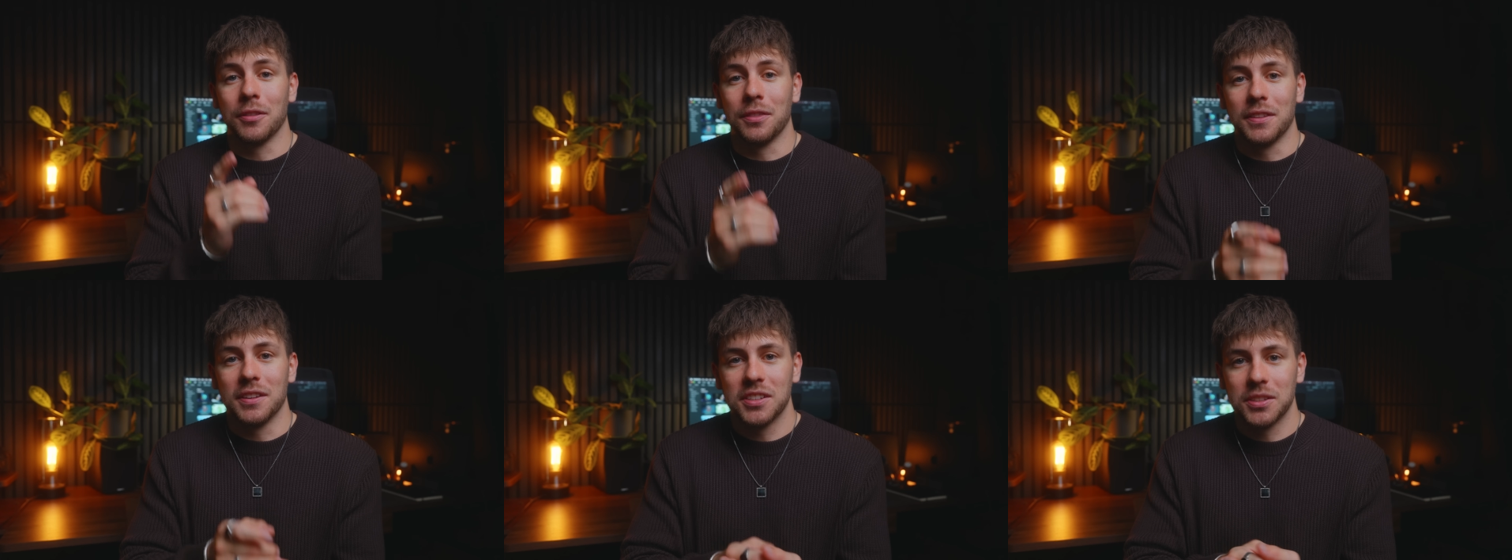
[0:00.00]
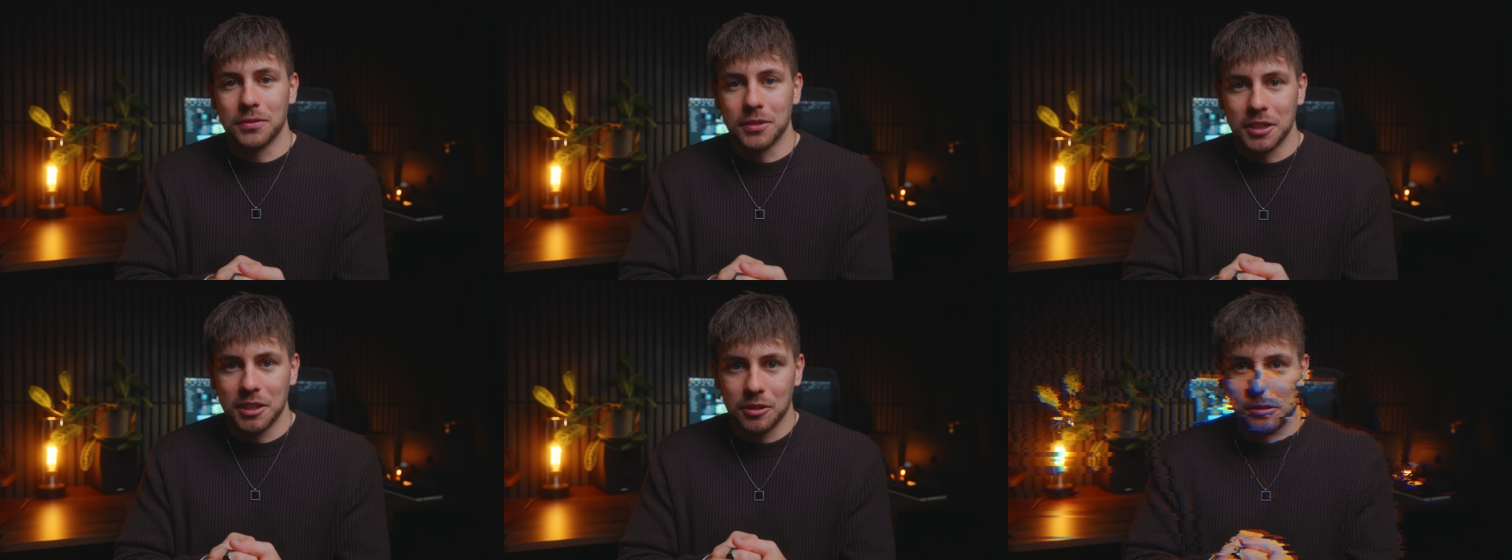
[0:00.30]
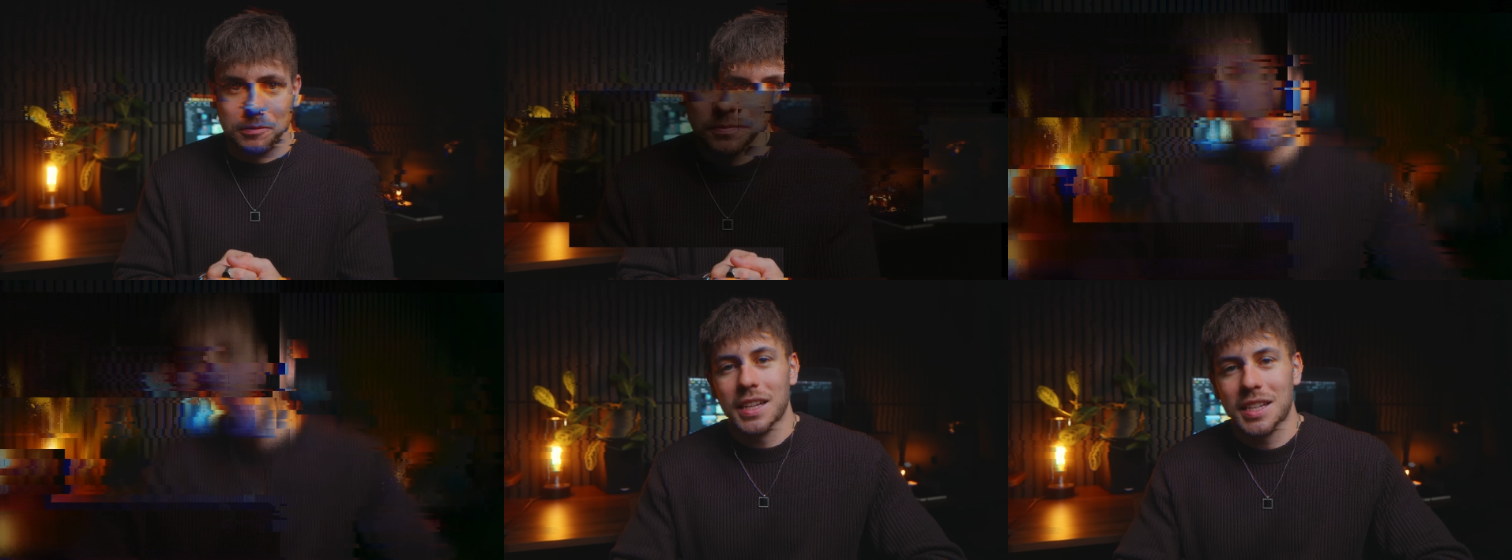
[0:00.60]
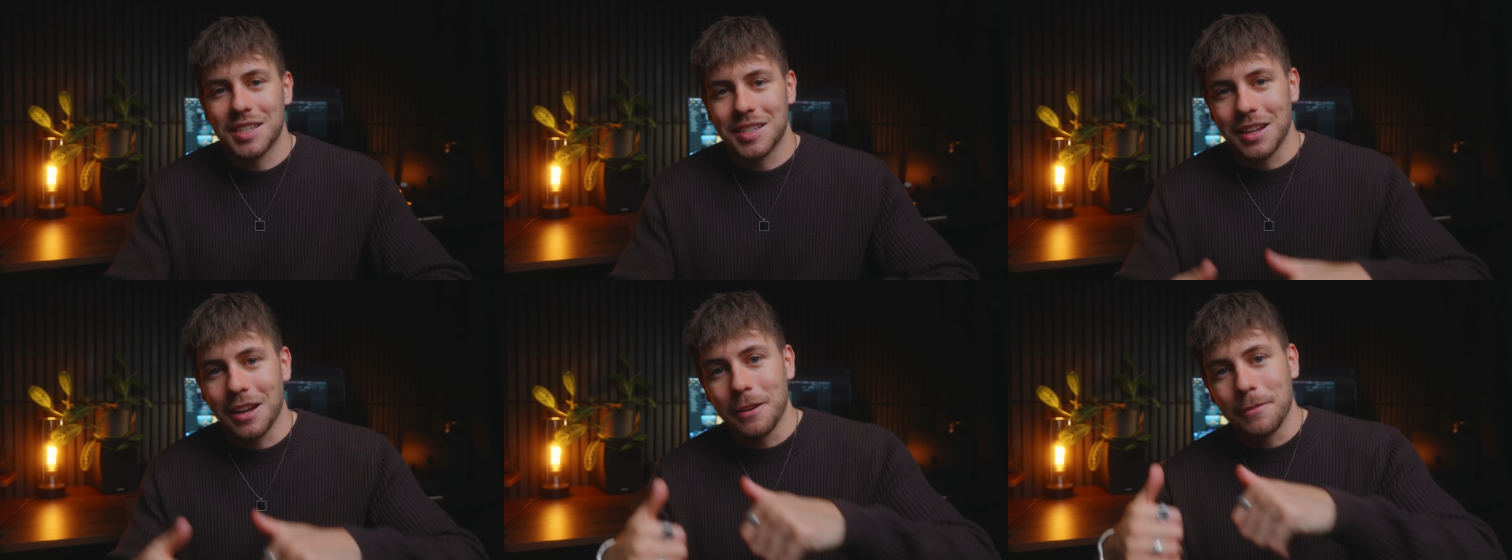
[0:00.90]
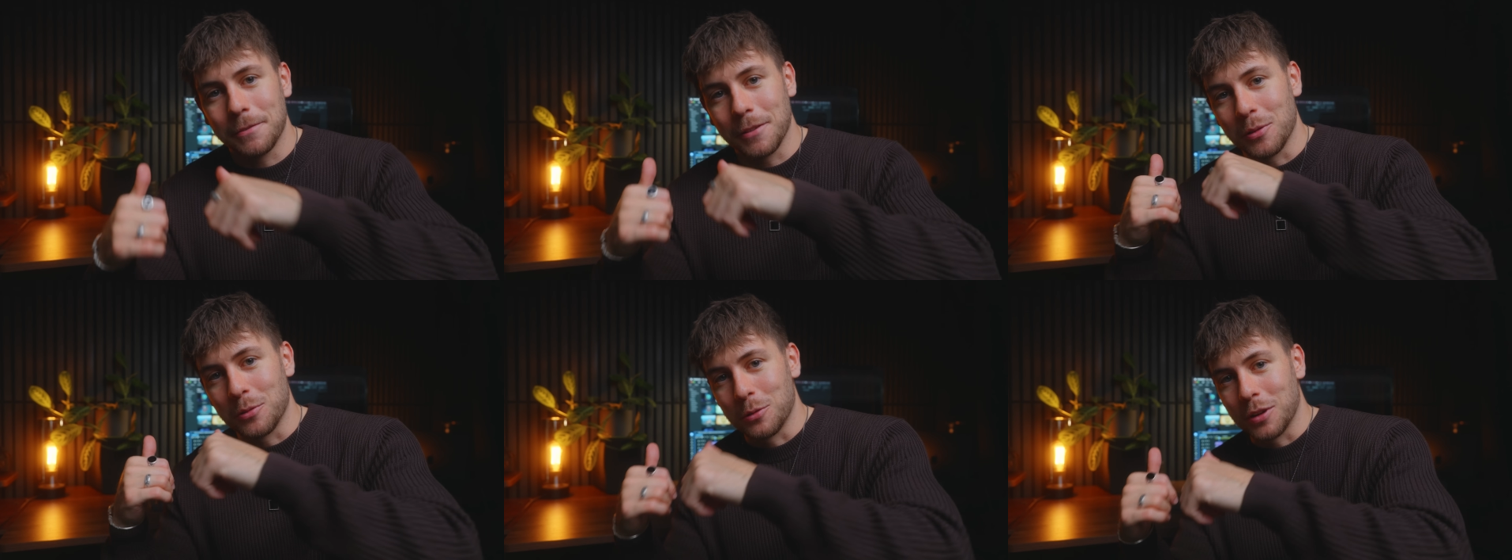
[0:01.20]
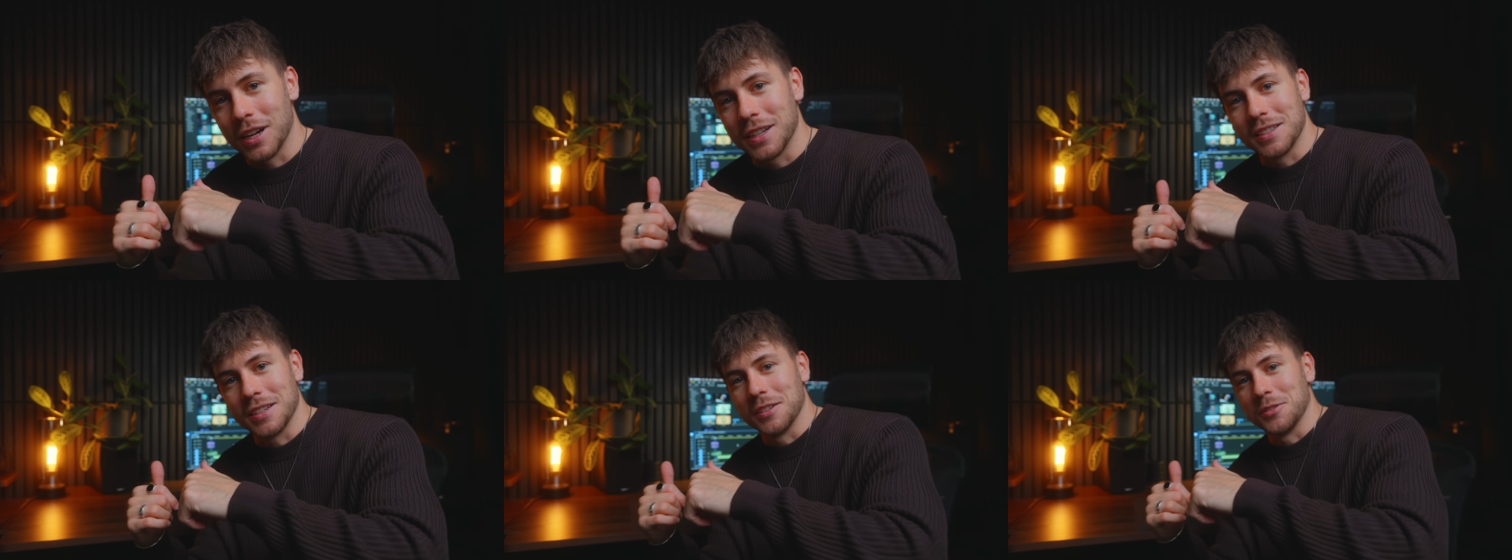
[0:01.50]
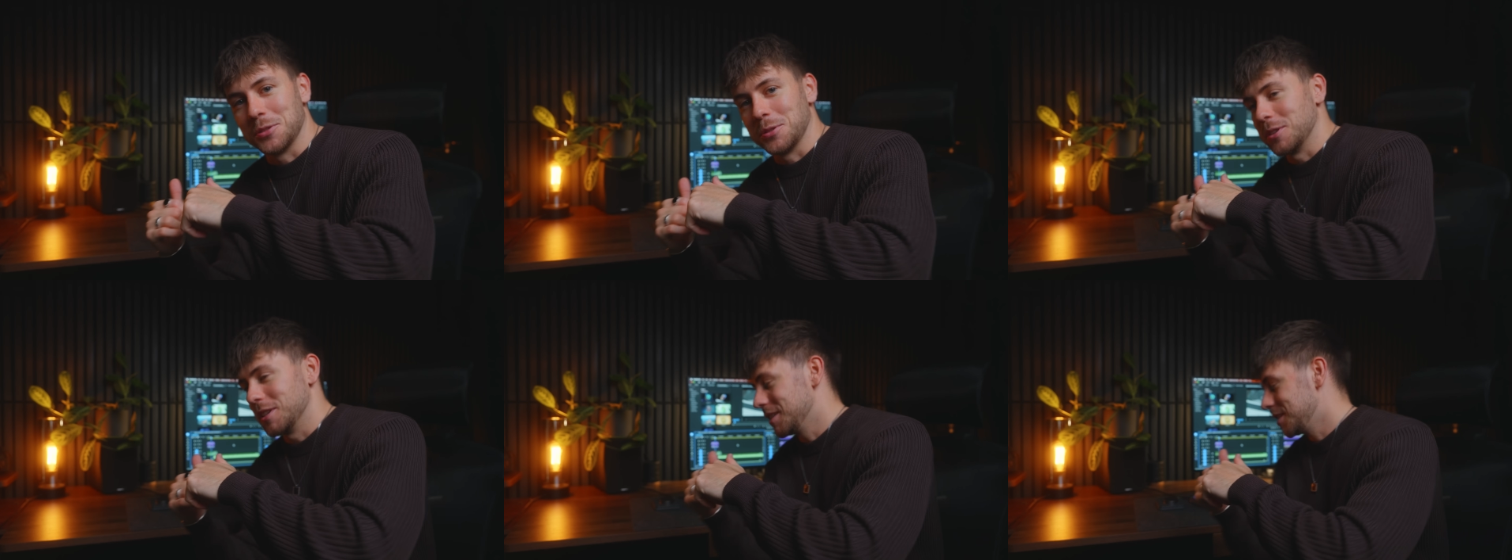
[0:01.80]
on this video. Let's dive right
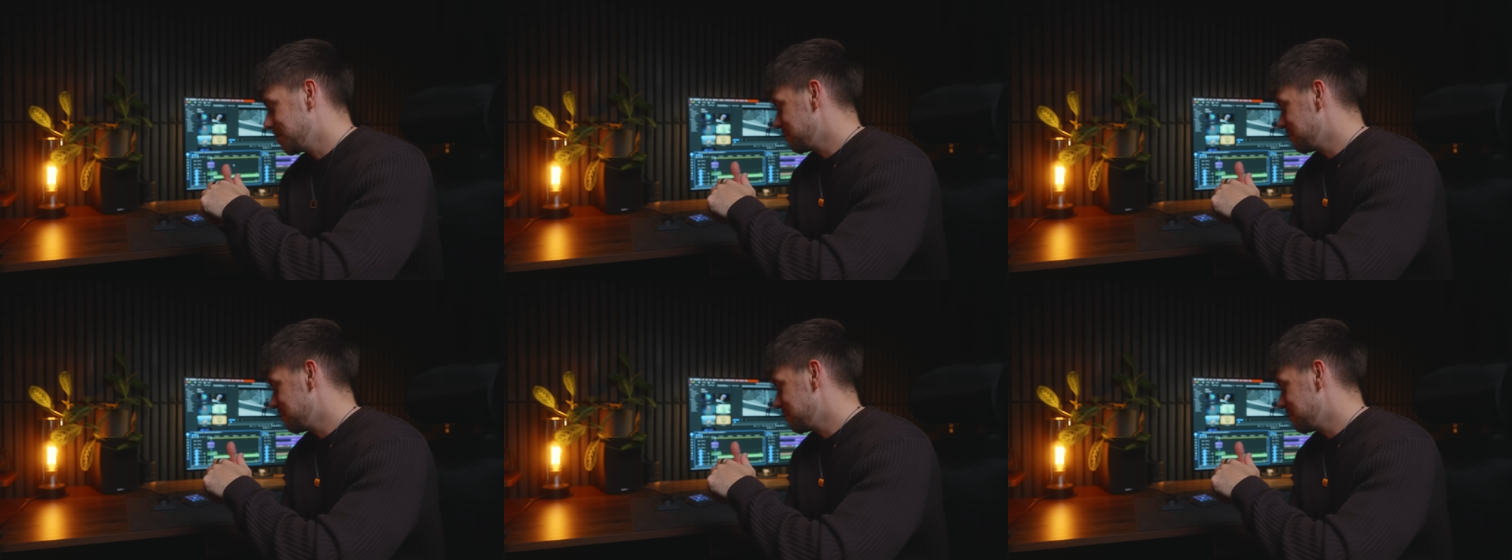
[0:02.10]
into it.